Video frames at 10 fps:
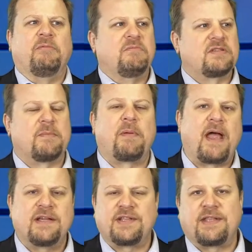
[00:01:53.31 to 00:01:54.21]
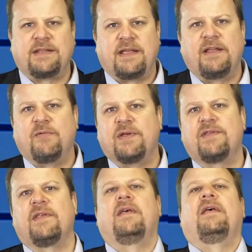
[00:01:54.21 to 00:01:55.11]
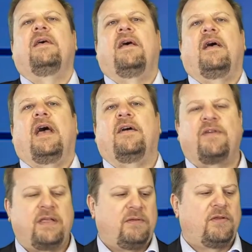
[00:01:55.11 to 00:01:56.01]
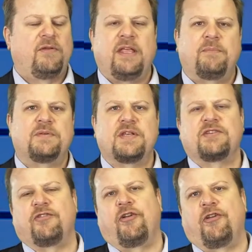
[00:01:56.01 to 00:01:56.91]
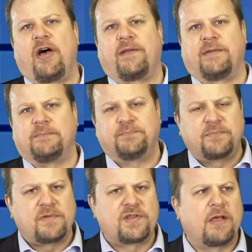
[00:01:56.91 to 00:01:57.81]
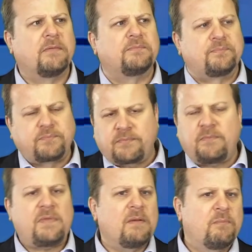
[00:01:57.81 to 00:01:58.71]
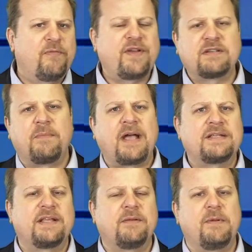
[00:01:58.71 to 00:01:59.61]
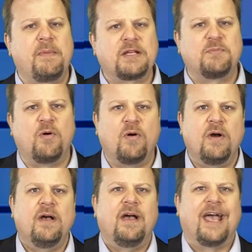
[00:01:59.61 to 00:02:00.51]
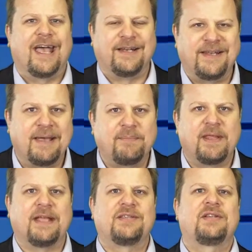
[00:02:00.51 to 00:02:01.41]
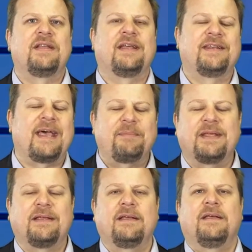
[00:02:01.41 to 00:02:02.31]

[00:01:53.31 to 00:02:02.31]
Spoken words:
suppliers that they're dealing with have a unique position or not. So professional buyers tend to be much more adept at adapting